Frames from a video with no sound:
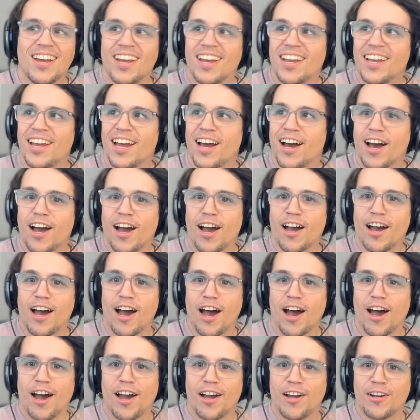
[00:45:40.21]
yeah,
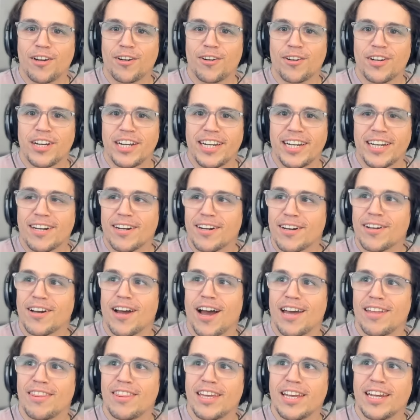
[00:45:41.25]
I agree.
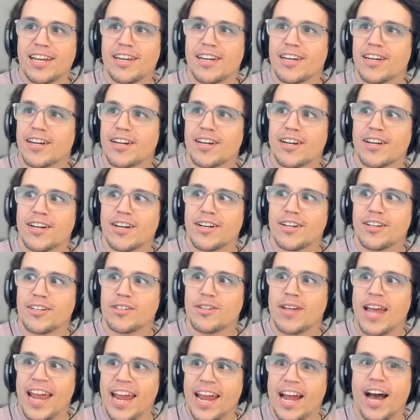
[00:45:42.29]
I think
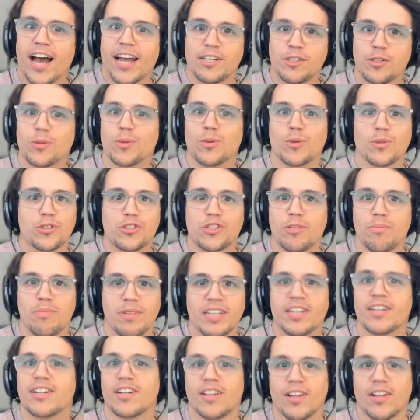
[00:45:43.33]
AI tools should
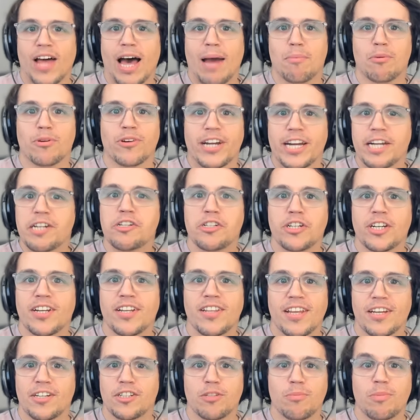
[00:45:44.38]
be a
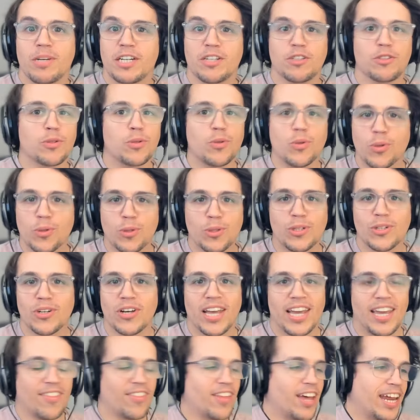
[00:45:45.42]
collaboration. They should be a tool.
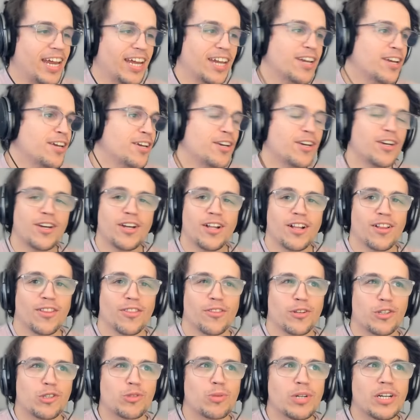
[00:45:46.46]
And like,
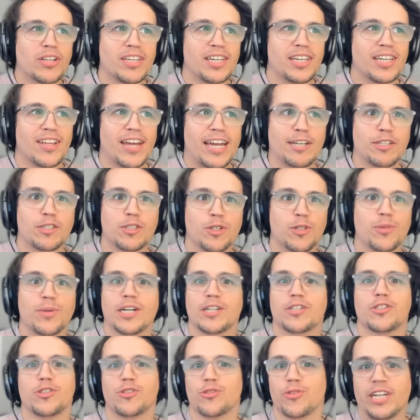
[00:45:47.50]
there's really like two
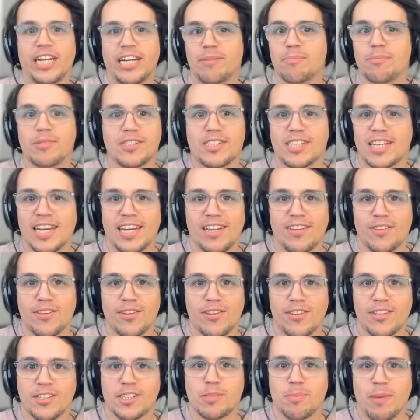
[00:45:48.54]
extremes
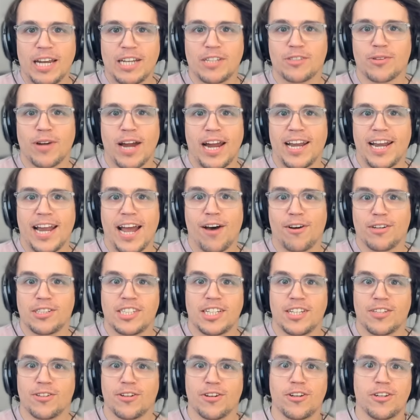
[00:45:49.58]
in the space right now.
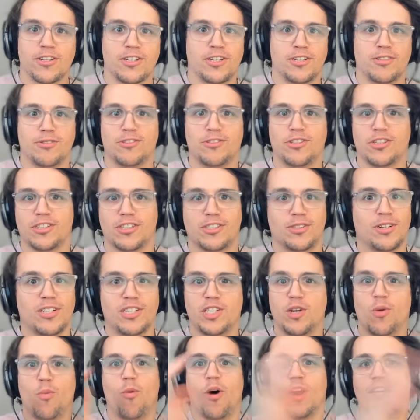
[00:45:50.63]
It's either you just,
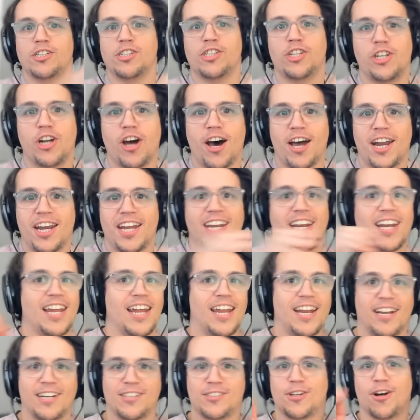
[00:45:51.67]
you one shot it
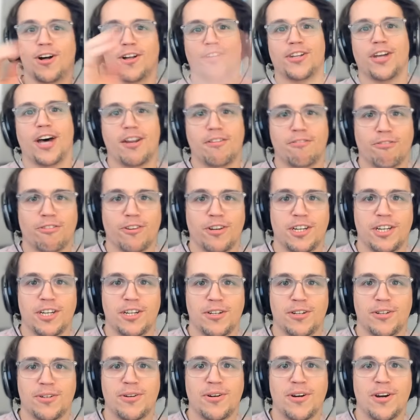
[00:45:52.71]
and it's all done for
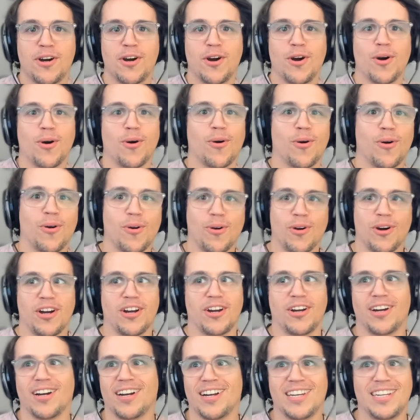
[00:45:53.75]
you,
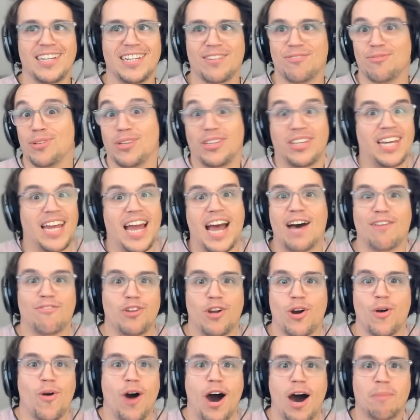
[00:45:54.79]
or you really have
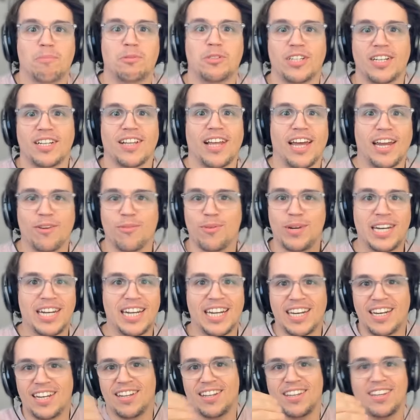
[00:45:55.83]
no option. Like, we
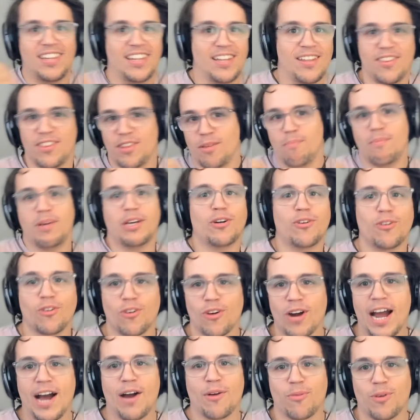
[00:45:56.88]
need the, the middle
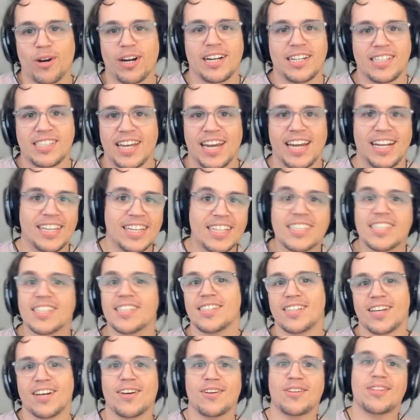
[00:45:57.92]
ground where it's like, this
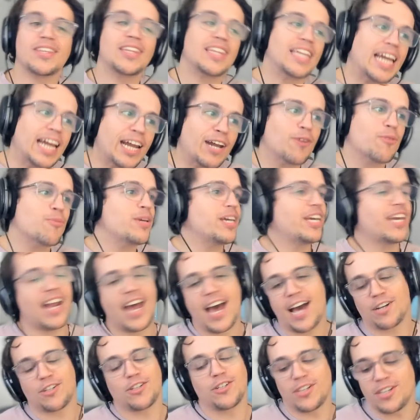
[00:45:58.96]
is a thing we can
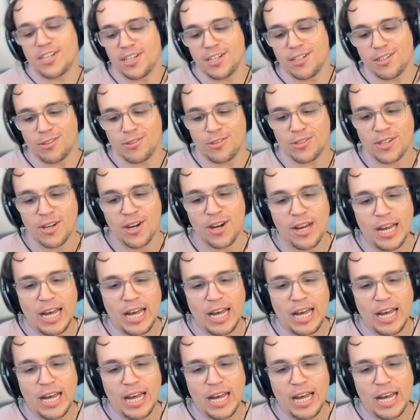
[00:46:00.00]
actually use.